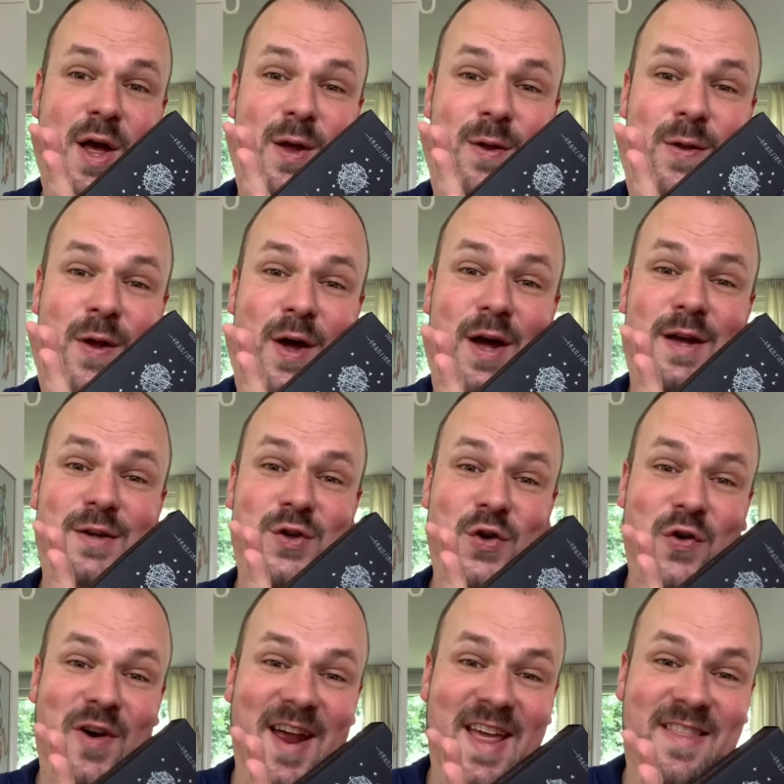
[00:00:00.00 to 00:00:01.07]
the
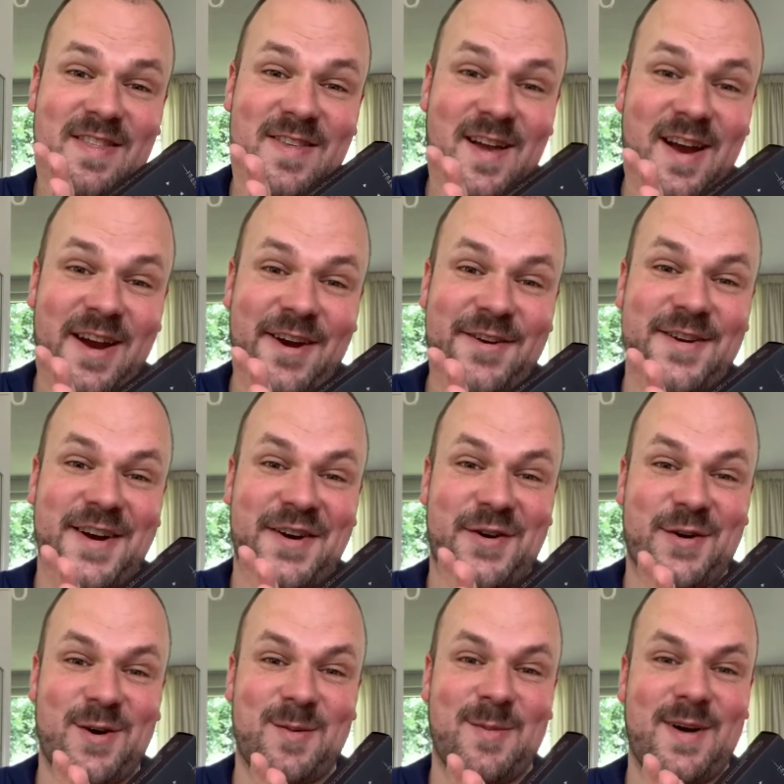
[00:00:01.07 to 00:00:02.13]
TRANSIRE
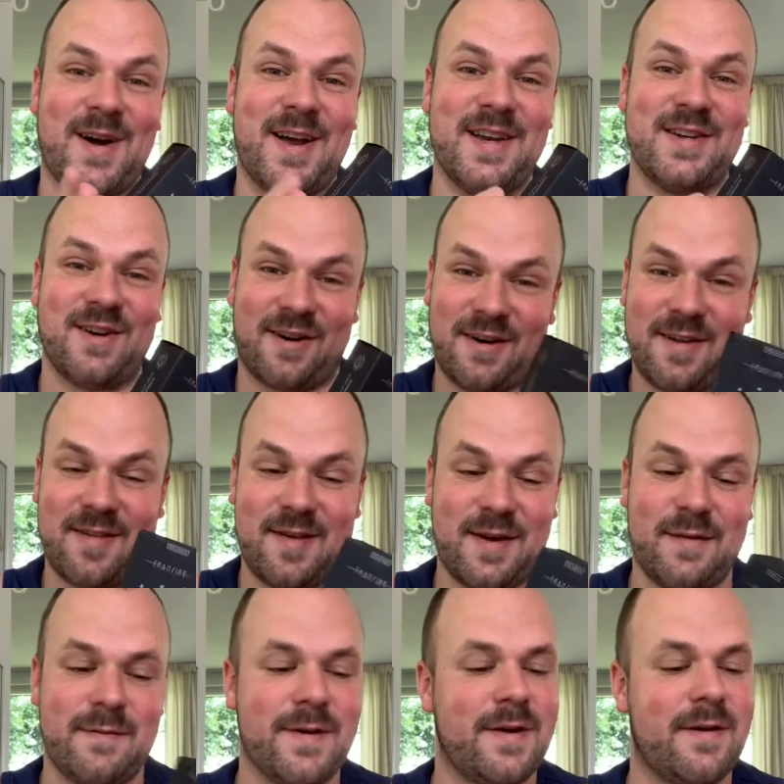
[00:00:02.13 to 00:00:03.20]
Tarot by
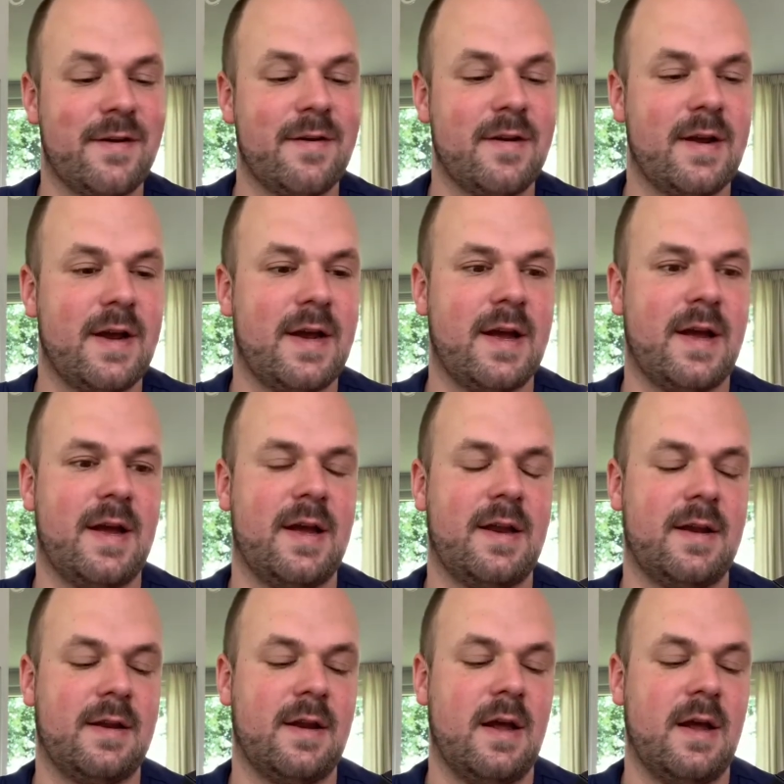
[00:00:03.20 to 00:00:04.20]
synevyr. And